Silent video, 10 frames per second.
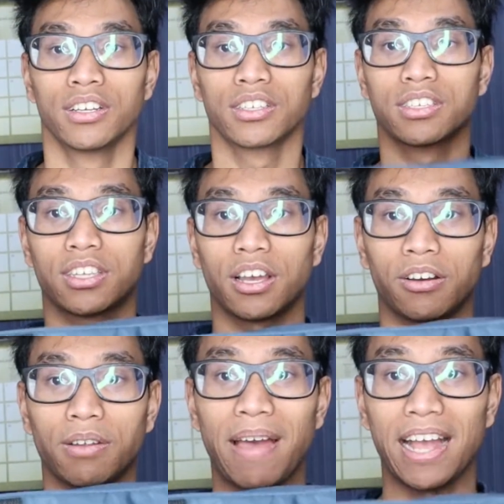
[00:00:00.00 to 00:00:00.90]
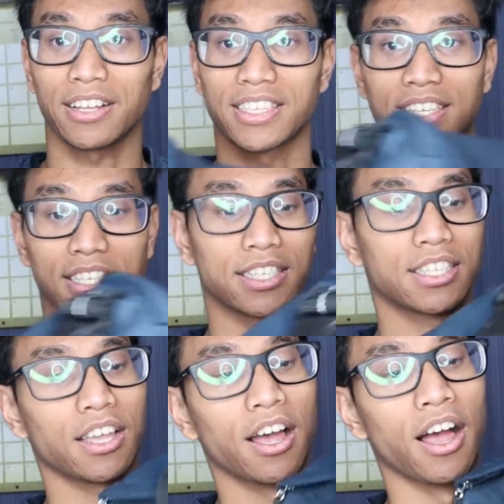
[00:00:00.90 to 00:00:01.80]
so the bag
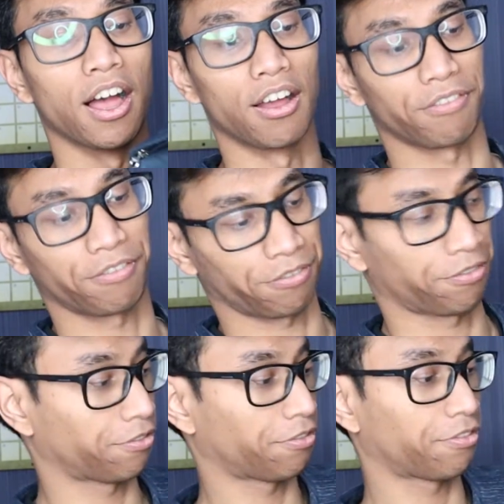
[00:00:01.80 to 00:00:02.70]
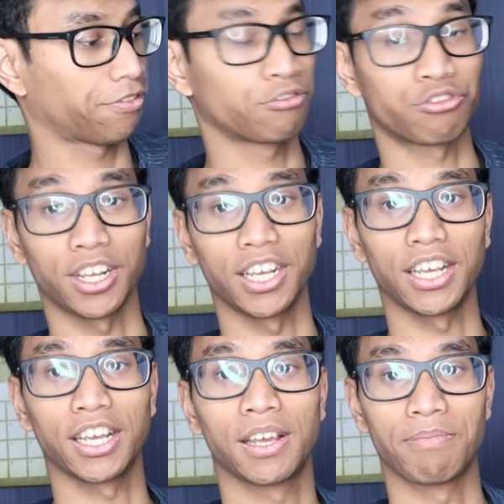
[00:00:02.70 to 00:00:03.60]
consists of
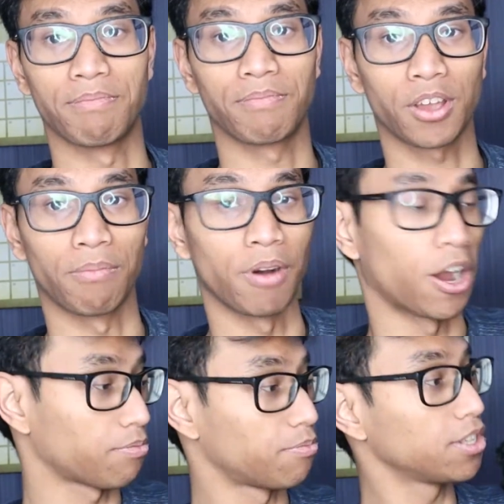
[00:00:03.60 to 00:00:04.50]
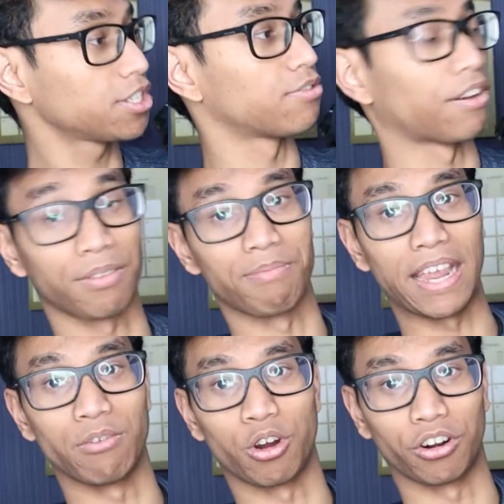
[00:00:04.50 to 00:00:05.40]
three compartments. You have the
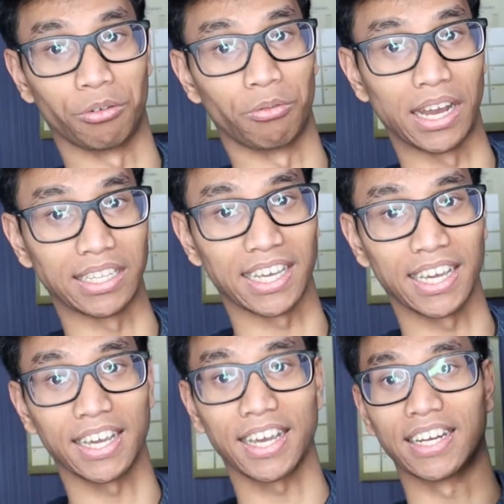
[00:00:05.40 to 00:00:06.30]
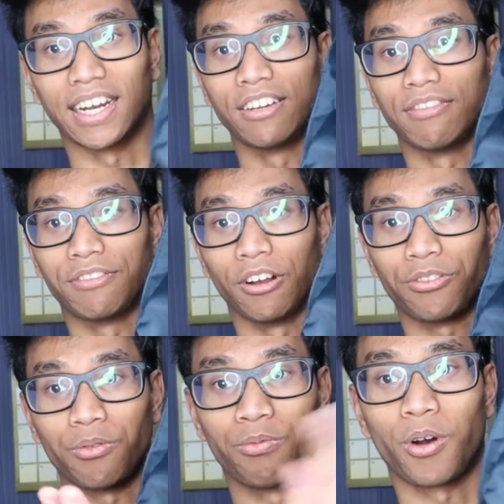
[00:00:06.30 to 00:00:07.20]
main one right here, and then you've
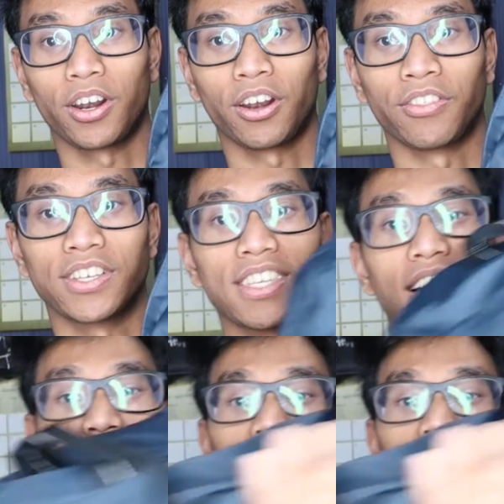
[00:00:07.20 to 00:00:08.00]
got one on the side